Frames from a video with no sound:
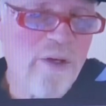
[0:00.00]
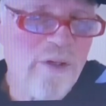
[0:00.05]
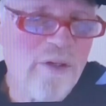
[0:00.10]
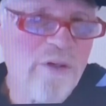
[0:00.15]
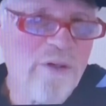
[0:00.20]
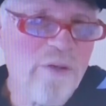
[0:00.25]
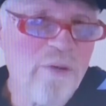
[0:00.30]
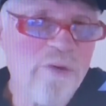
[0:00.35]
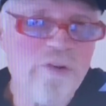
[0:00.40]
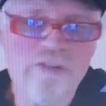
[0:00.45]

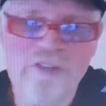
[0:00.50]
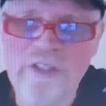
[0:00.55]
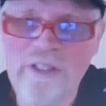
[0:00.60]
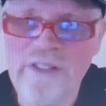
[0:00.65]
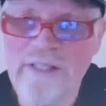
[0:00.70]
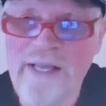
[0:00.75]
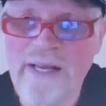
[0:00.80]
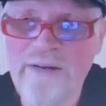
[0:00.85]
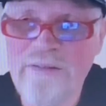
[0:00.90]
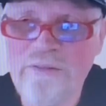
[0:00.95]
you'll see
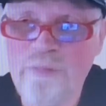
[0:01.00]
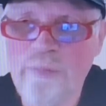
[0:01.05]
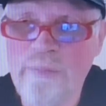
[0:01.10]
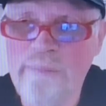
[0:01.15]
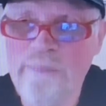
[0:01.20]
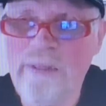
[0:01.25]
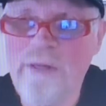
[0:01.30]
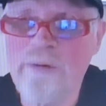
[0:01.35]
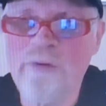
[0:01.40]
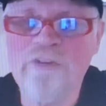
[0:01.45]
that
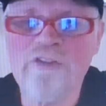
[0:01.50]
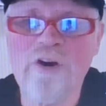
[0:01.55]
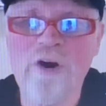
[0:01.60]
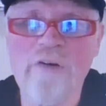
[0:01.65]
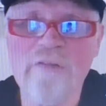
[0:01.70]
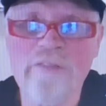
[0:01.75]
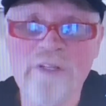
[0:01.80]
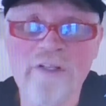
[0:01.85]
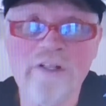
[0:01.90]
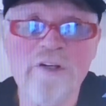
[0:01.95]
be
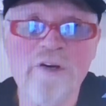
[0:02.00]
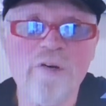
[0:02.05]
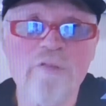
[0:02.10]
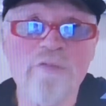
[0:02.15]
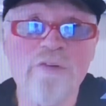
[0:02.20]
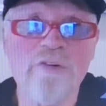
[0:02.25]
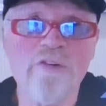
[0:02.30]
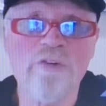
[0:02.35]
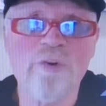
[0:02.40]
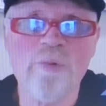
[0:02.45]
resolved in the near
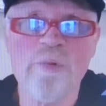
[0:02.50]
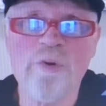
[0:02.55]
future.